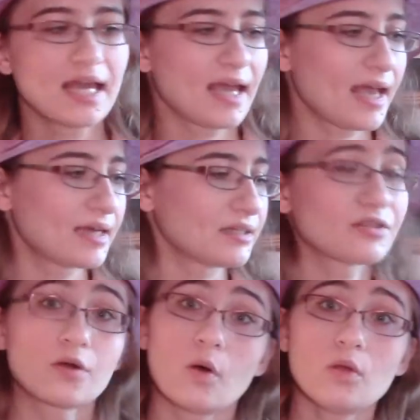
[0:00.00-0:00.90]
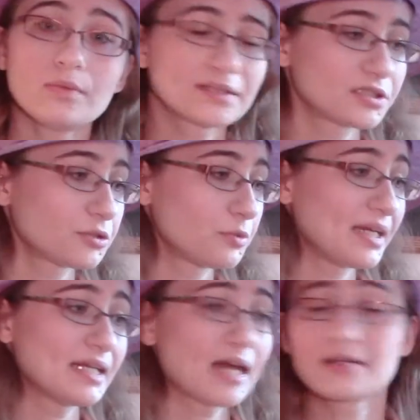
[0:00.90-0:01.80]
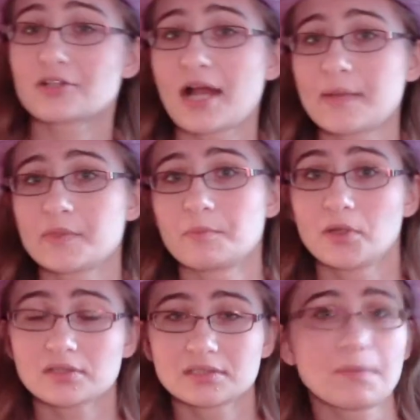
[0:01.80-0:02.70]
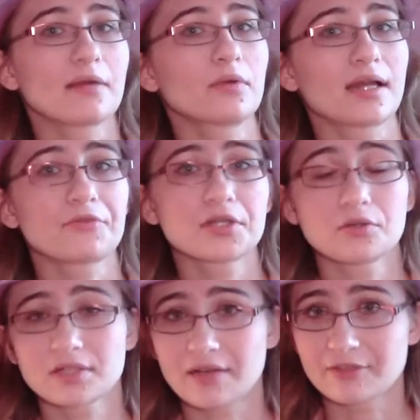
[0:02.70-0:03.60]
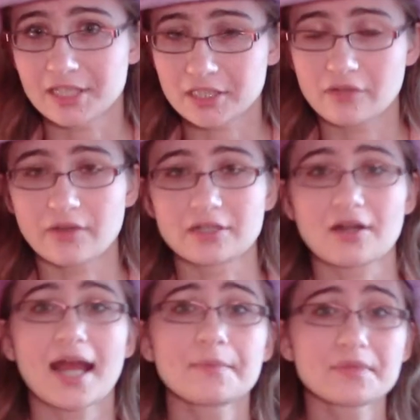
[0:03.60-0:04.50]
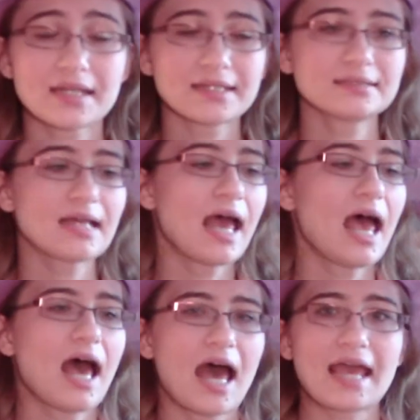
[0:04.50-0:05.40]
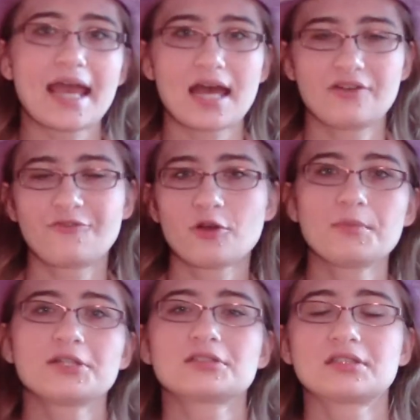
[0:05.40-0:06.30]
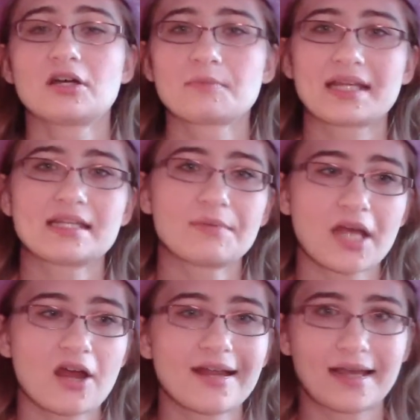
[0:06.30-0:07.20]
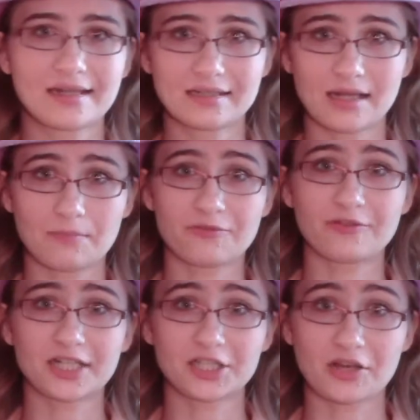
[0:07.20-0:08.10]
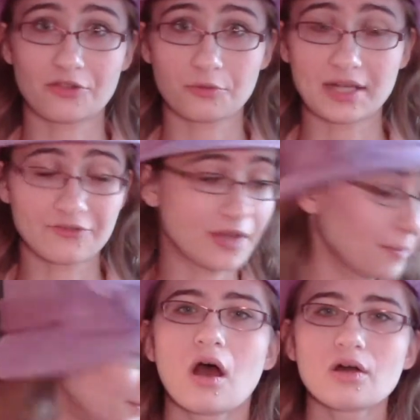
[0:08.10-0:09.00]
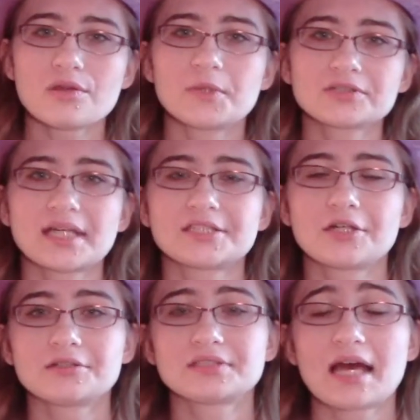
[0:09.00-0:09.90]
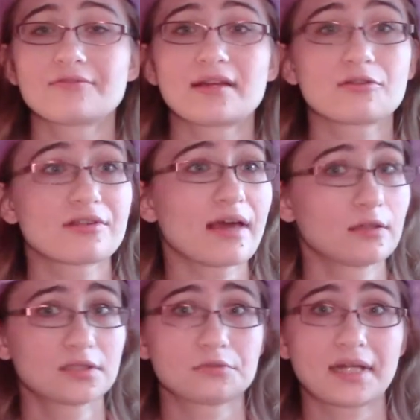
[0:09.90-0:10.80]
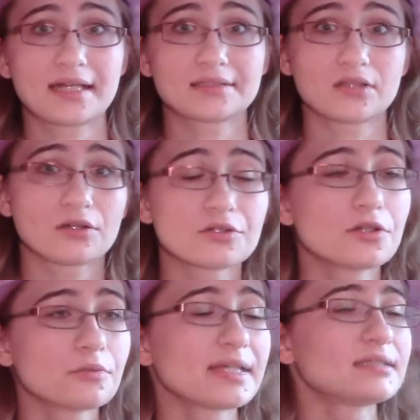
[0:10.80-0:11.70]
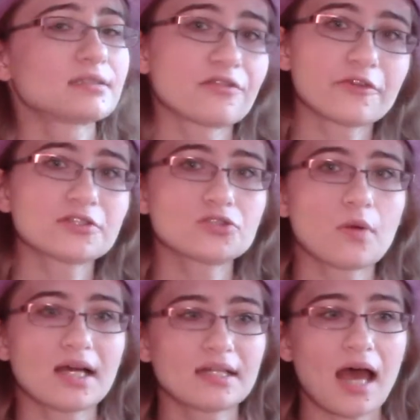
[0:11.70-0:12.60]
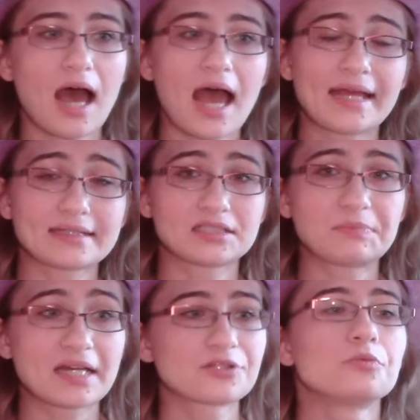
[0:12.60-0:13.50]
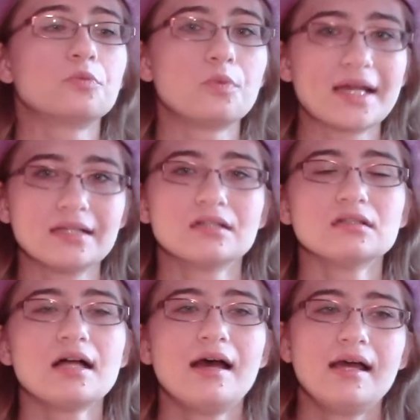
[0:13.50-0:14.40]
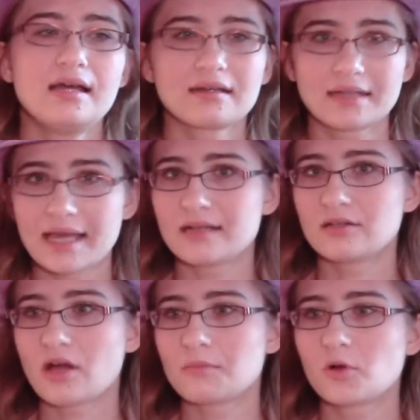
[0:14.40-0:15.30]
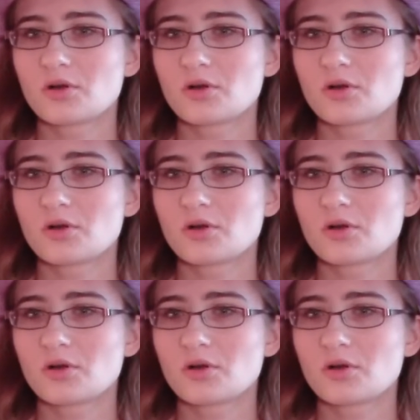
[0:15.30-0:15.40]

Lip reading: And the goal was to read underhyped books by whatever your definition of underhyped is. I had 4 books on my TBR. I ended up finishing 3 of them. All the books I chose have under 1,000 ratings on Goodreads. The first one I expect will gain a lot more